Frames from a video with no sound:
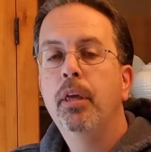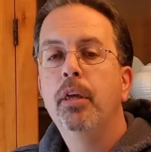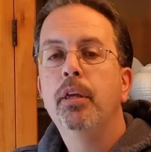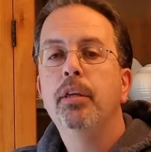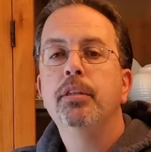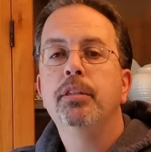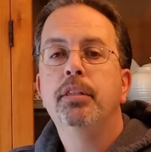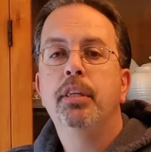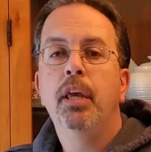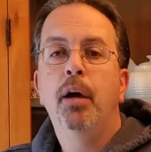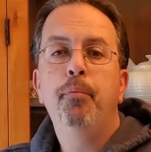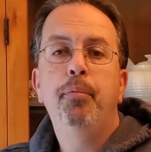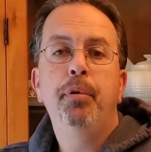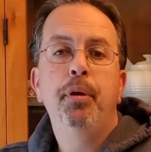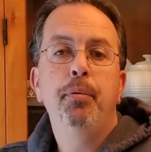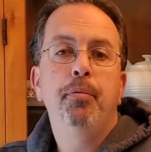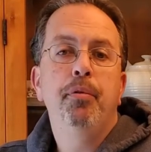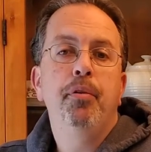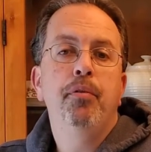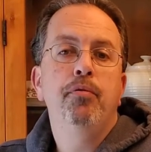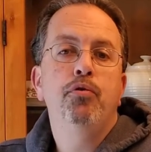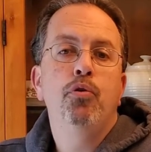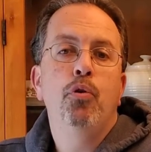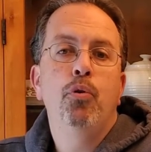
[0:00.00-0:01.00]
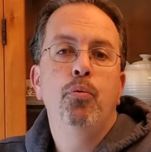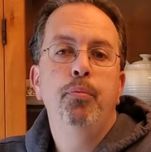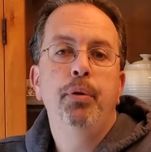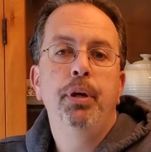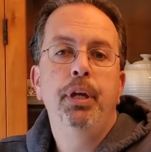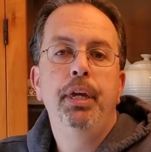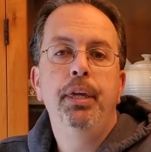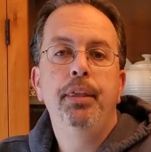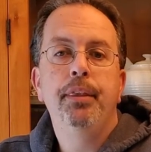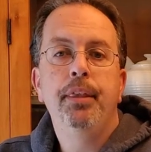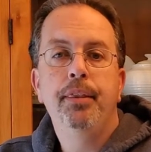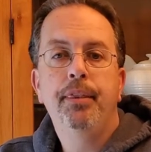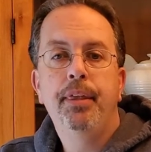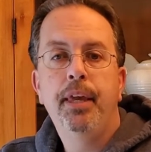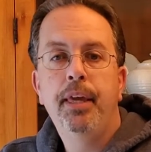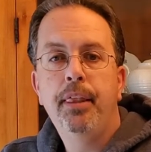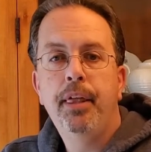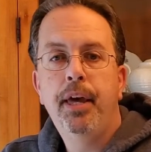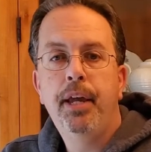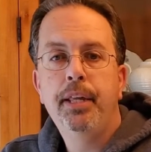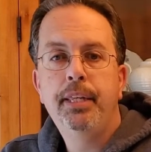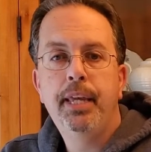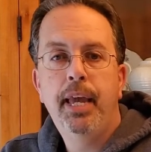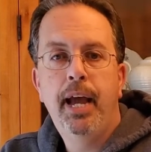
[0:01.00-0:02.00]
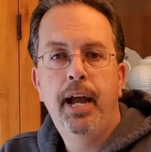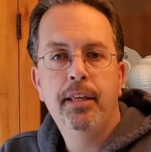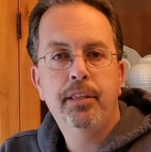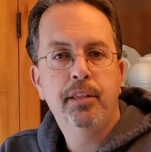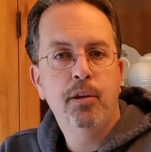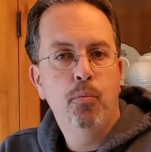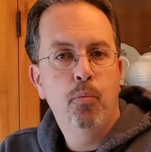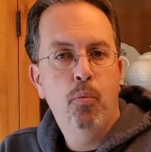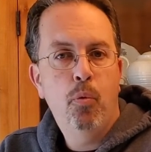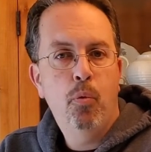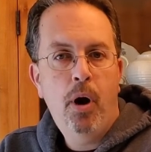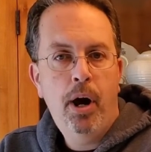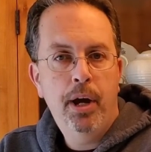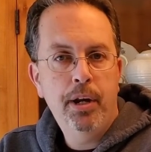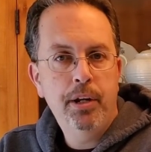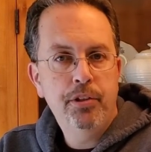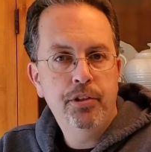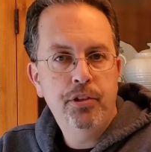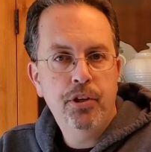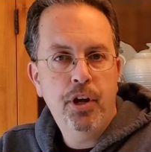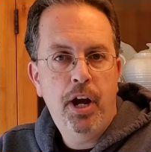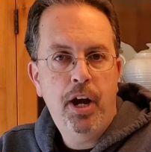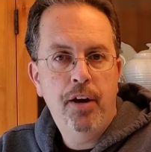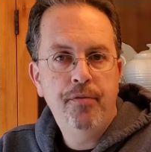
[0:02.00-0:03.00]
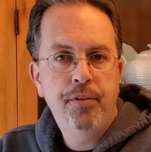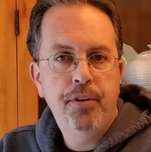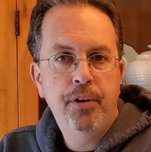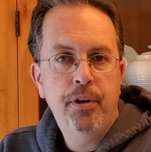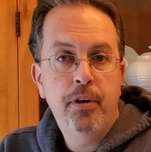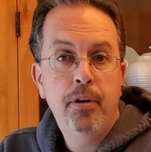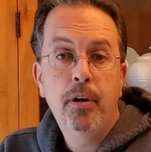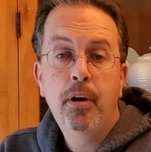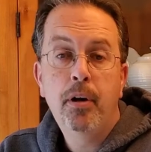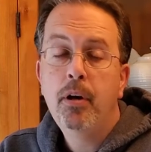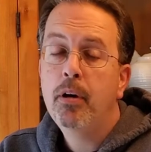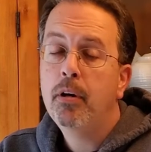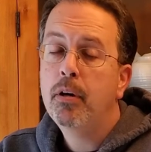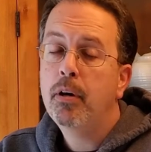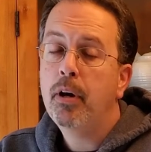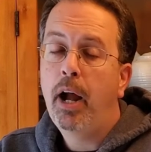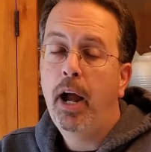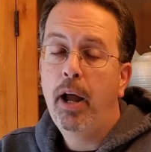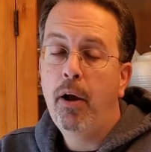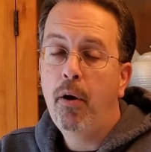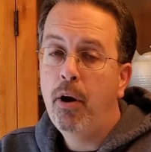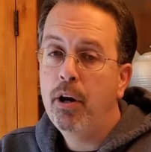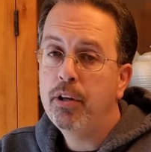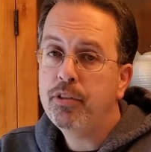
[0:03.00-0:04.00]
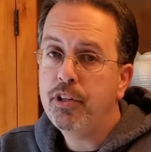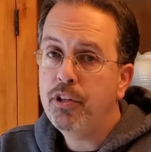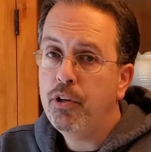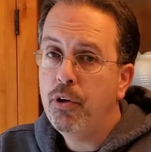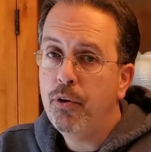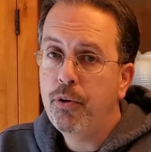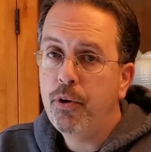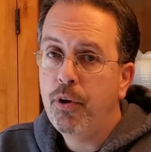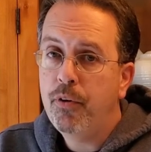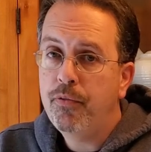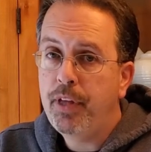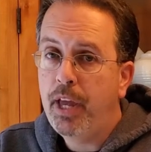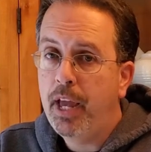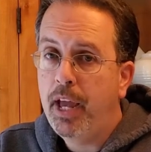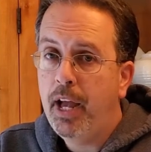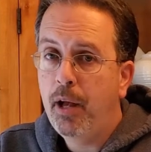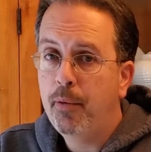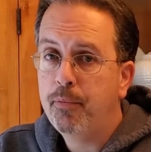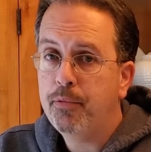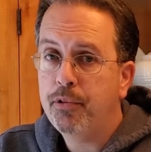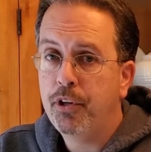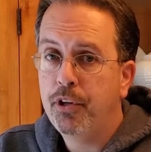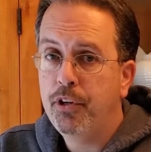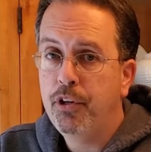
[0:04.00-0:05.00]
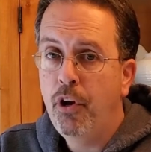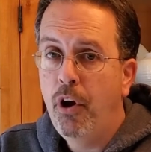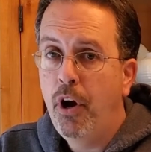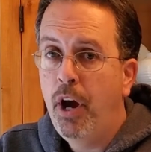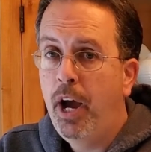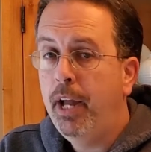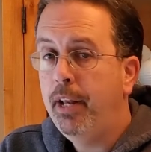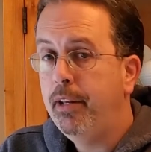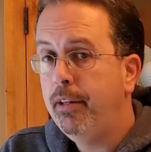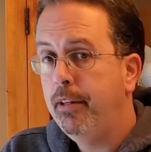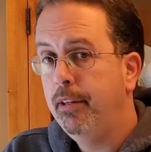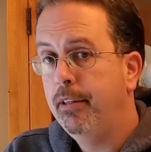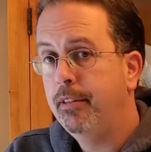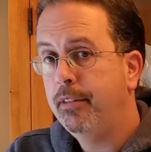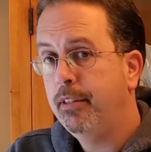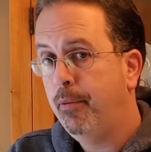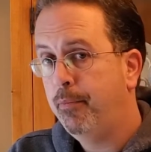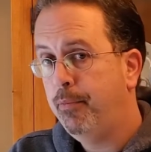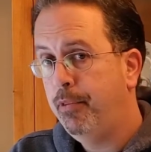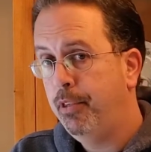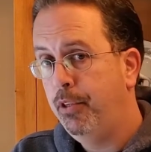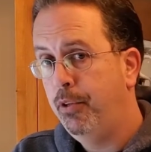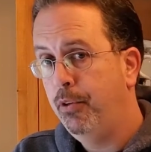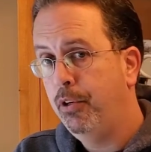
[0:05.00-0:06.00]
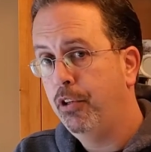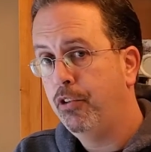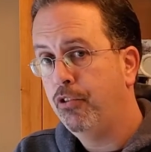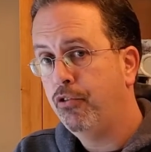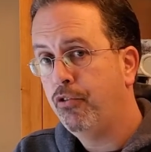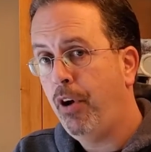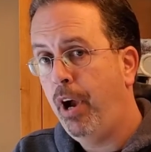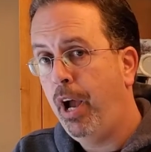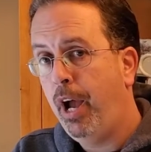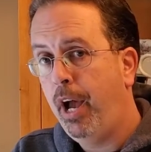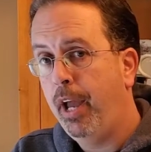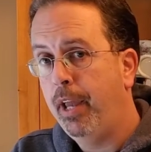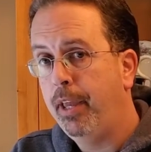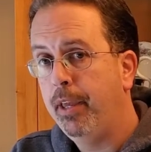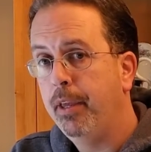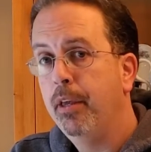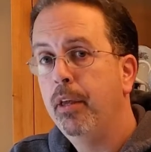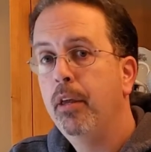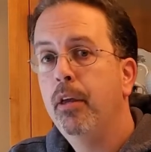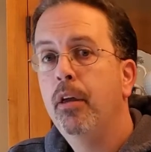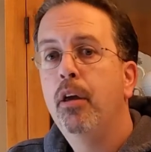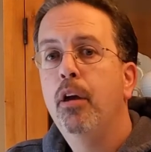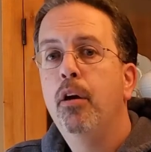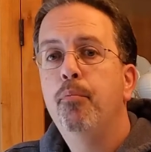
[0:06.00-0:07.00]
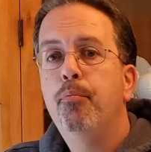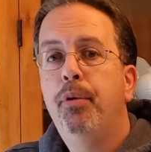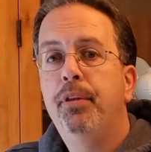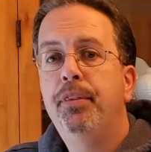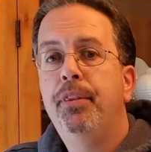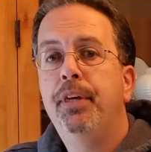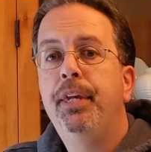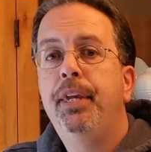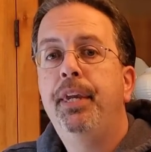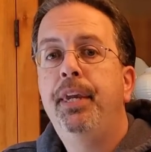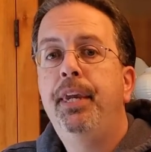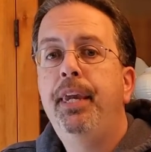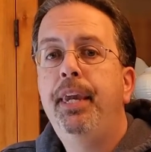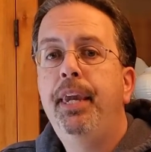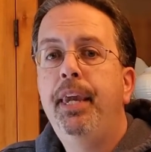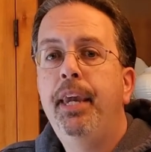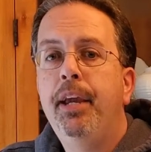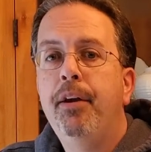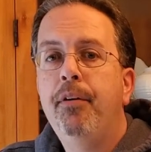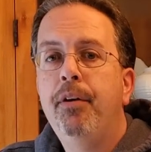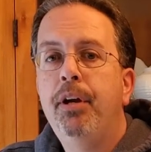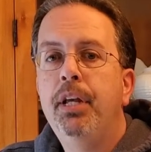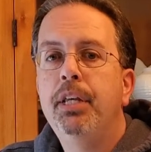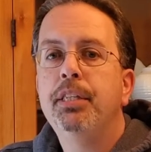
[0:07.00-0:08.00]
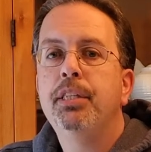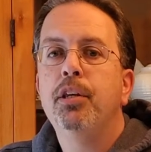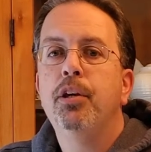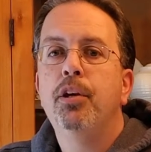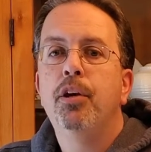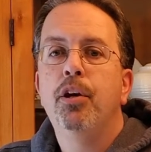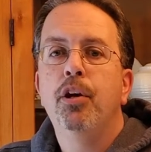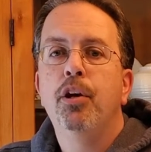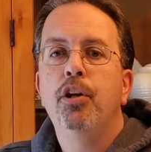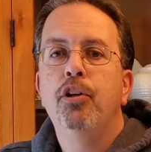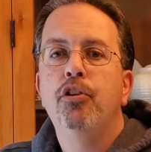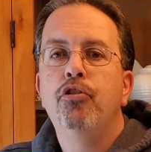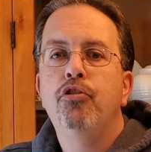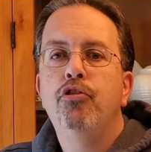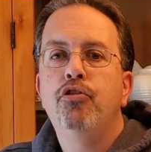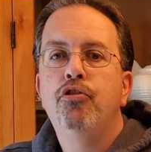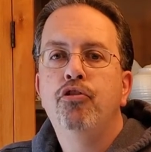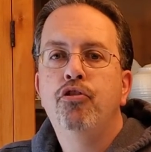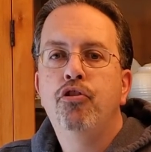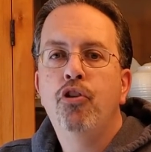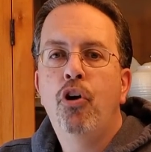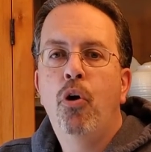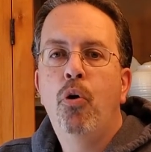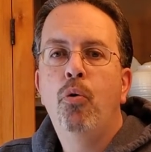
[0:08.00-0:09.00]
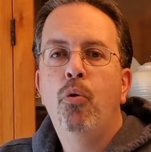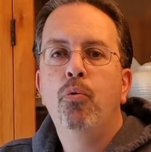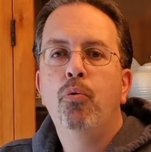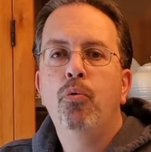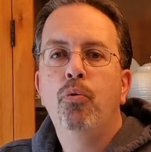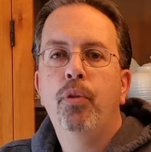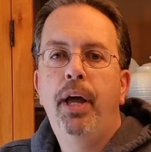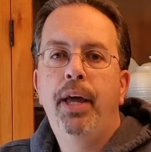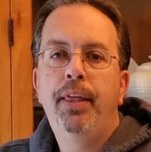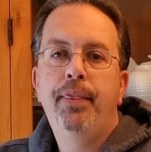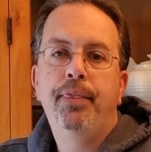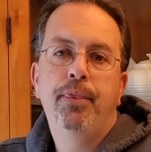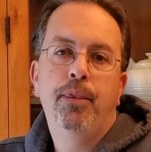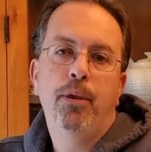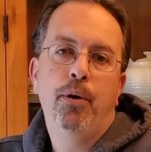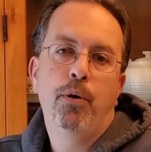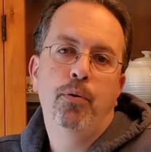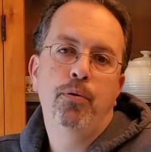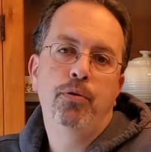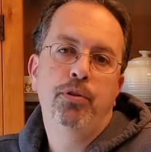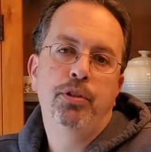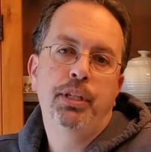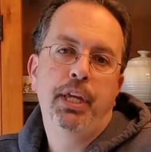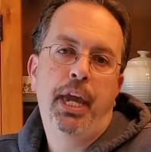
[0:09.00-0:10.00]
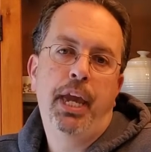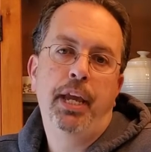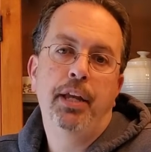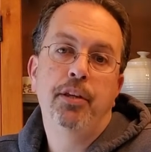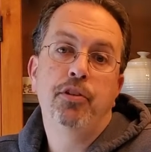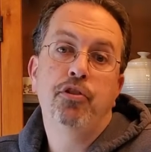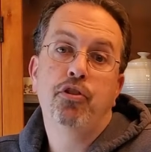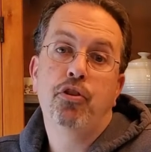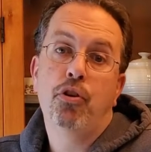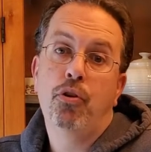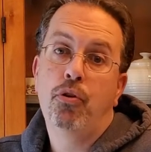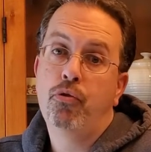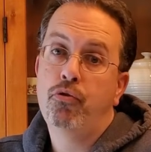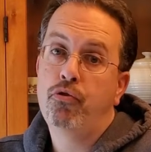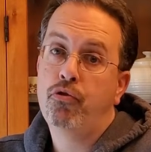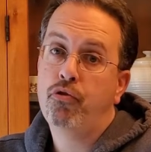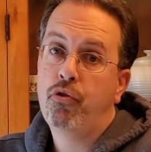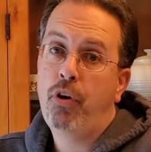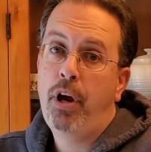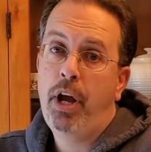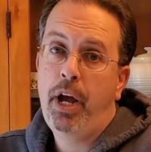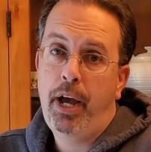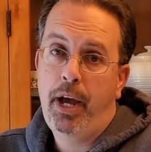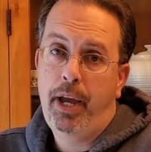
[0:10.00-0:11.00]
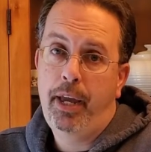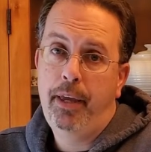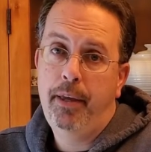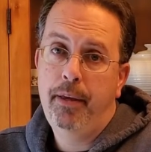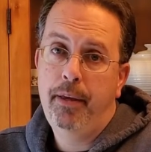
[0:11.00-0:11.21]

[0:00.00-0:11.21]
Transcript: Some people have told me that they like to add some water softener. I honestly don't know if that helps or not. It's something you could try. But the key here is don't let those tanks go dry.